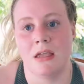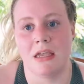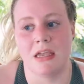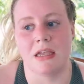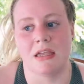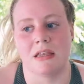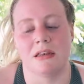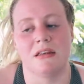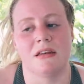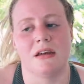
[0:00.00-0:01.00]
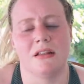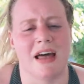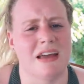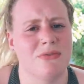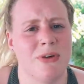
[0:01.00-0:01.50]
in a
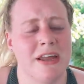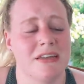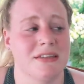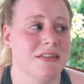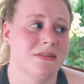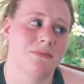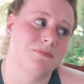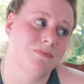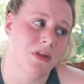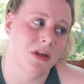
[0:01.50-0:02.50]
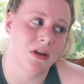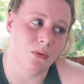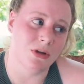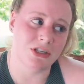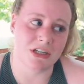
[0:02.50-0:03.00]
lot of ways,
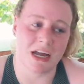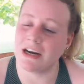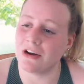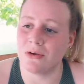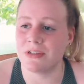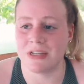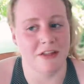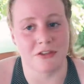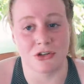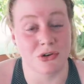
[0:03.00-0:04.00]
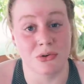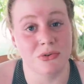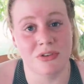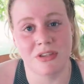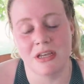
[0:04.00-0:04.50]
which I know is not the
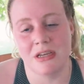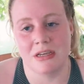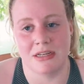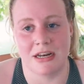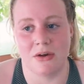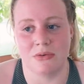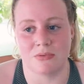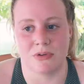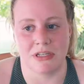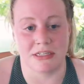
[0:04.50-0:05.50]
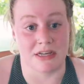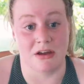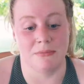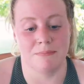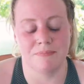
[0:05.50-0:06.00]
truth, and I know really
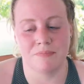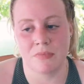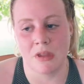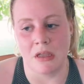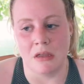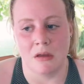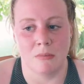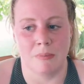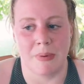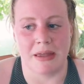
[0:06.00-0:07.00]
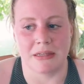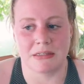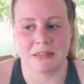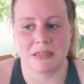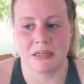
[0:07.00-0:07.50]
dumb,
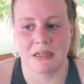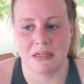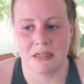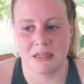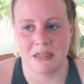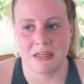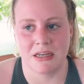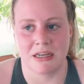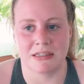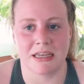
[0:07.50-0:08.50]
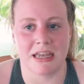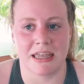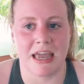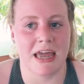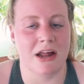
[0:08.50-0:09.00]
but it's like I
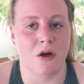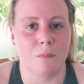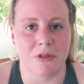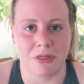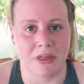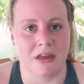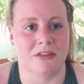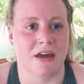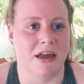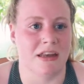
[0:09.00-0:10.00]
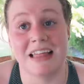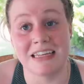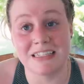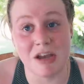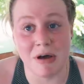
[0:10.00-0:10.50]
can't help but think that
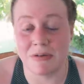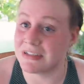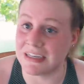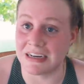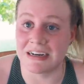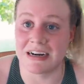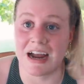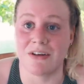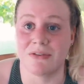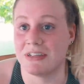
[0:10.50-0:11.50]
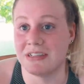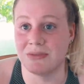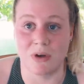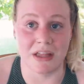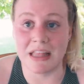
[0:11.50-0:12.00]
last time I was here, I was,
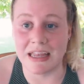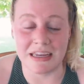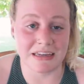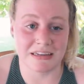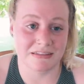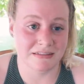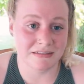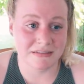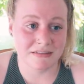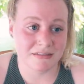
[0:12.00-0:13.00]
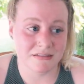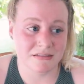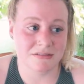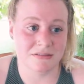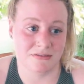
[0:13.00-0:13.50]
what, like
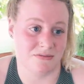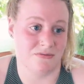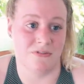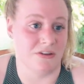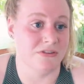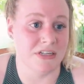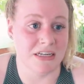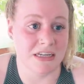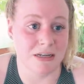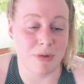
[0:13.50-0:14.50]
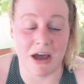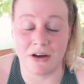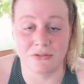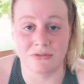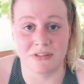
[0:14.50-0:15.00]
50
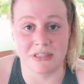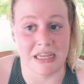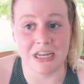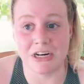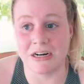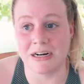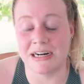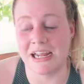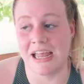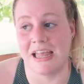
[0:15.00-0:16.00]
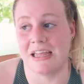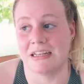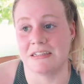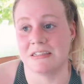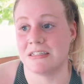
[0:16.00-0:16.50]
pounds lighter,
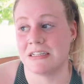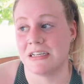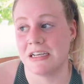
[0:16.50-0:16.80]
and